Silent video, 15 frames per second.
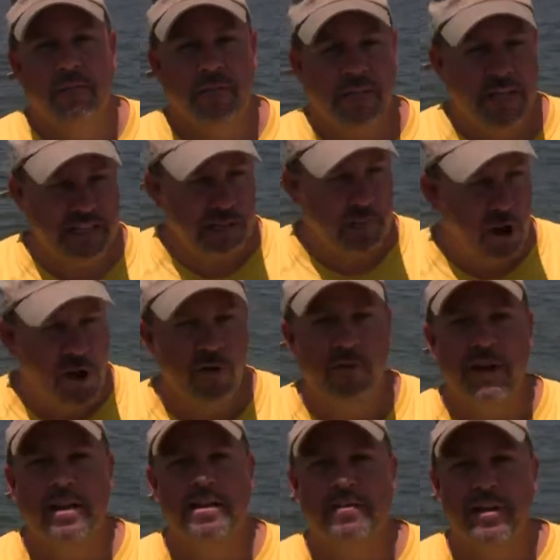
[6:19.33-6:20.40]
Get them
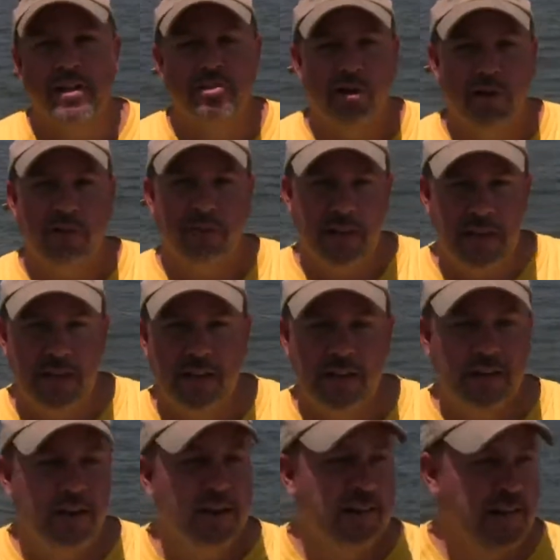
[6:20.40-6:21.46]
hungry. They start feeding,
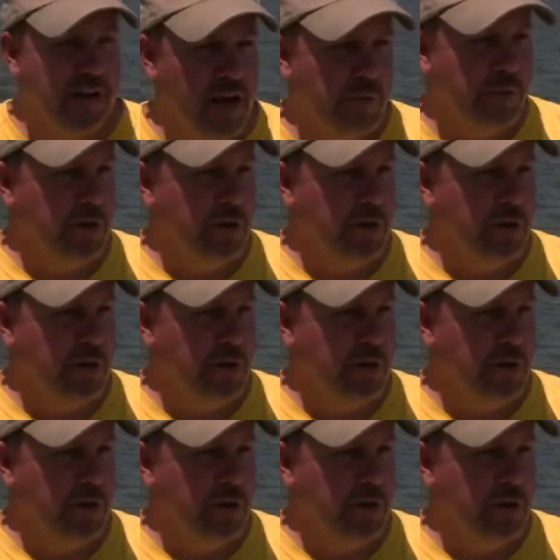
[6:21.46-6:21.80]
they come